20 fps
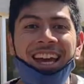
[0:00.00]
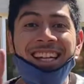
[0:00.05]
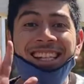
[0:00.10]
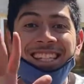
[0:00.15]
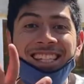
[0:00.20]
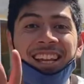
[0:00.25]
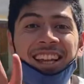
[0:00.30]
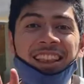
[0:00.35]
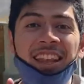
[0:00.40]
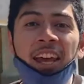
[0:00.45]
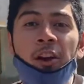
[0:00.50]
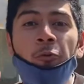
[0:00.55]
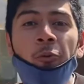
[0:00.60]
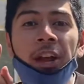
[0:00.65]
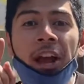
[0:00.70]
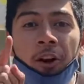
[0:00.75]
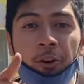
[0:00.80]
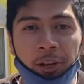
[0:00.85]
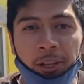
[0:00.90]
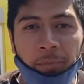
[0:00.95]
Sunday, we
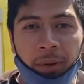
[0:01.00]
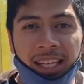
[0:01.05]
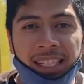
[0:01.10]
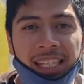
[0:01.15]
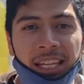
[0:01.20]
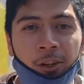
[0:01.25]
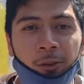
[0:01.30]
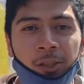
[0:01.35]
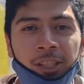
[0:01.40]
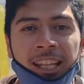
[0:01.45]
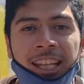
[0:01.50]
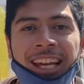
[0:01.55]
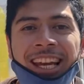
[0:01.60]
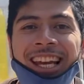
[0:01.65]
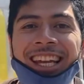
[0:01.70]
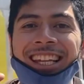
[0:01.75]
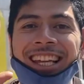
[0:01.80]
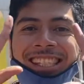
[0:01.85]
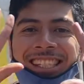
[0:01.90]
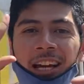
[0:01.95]
are in Mexico City
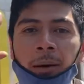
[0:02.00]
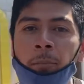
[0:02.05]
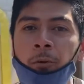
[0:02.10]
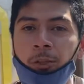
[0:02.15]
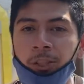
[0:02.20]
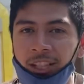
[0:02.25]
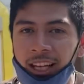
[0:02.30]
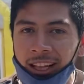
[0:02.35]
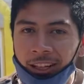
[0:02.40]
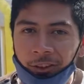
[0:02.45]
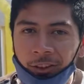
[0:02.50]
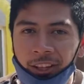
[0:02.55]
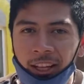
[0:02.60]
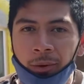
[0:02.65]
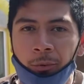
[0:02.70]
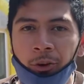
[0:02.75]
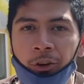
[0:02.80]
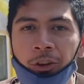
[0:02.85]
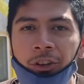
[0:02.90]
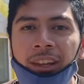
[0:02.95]
in Azcapotzalco
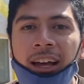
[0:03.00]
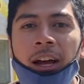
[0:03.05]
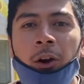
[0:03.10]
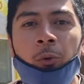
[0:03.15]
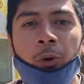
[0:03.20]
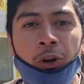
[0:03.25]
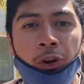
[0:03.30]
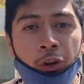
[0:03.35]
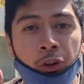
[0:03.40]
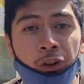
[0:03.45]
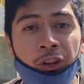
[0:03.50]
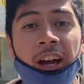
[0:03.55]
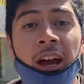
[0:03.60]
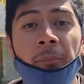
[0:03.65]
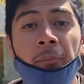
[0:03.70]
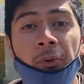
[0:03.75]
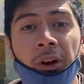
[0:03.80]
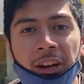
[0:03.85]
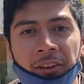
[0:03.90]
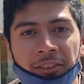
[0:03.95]
neighborhood and we're going to have
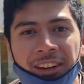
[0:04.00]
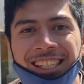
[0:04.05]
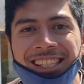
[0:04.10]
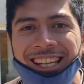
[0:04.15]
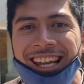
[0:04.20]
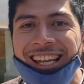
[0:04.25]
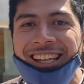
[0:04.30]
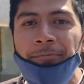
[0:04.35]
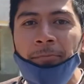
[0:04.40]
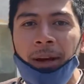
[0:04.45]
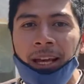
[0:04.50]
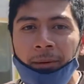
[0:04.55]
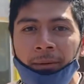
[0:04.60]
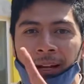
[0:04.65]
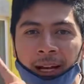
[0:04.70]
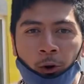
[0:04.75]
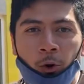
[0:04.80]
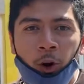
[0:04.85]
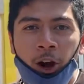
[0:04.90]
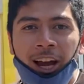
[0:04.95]
breakfast in
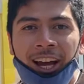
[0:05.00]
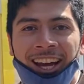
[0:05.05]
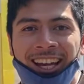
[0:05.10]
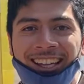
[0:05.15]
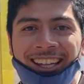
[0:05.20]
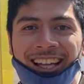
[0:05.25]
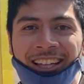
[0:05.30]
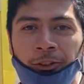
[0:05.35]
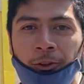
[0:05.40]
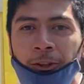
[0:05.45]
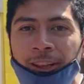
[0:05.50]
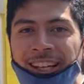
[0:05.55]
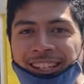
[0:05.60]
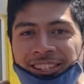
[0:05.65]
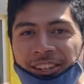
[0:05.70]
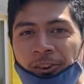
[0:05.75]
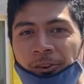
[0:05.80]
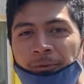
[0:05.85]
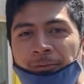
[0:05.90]
Barbacoa Renato. Let's go.